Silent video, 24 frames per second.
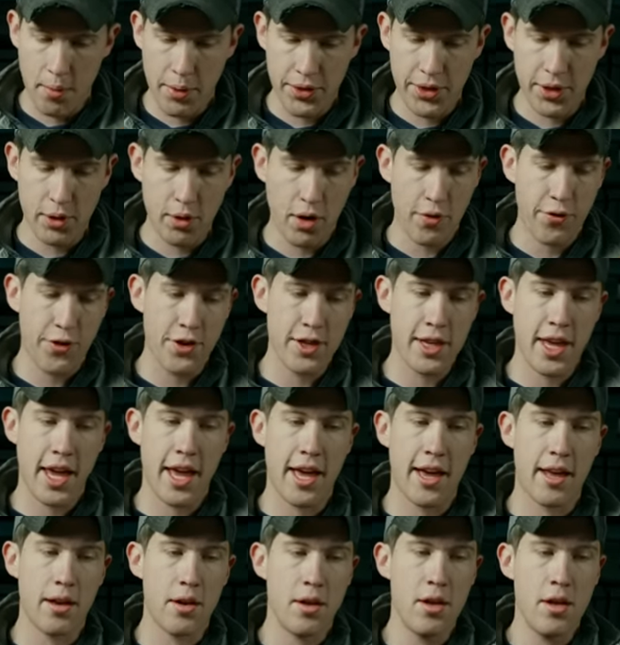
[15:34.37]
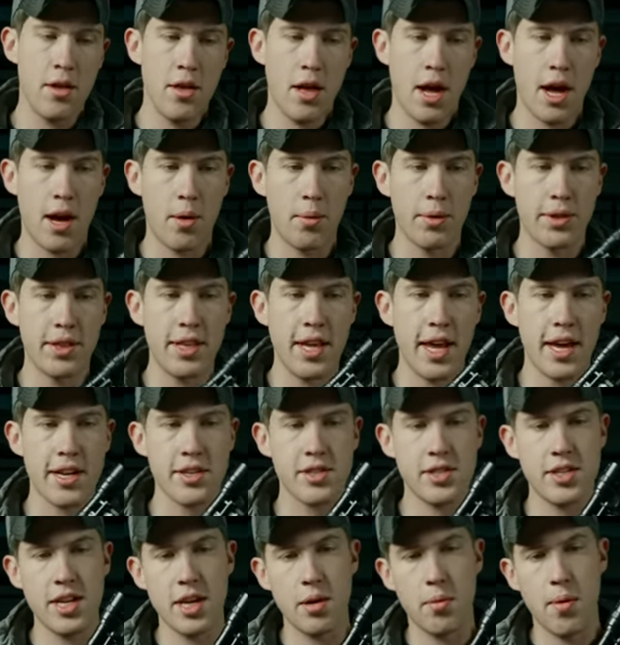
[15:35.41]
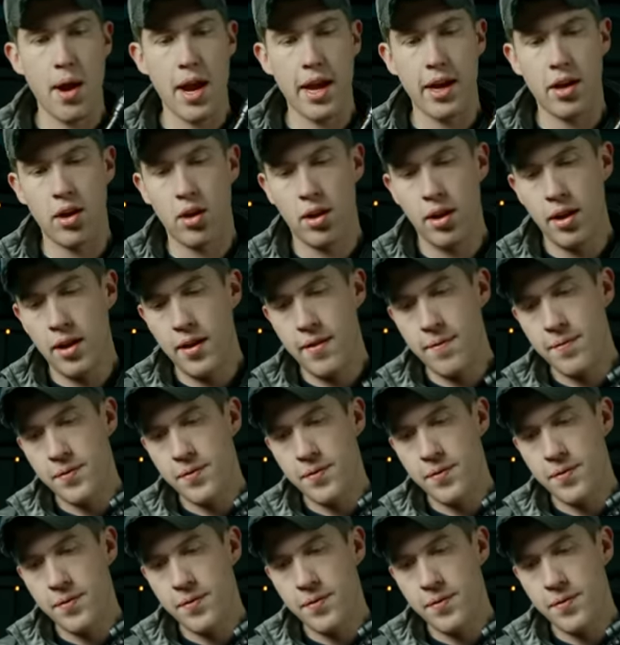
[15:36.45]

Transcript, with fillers: with the Griffin can, uh, with the SD rail,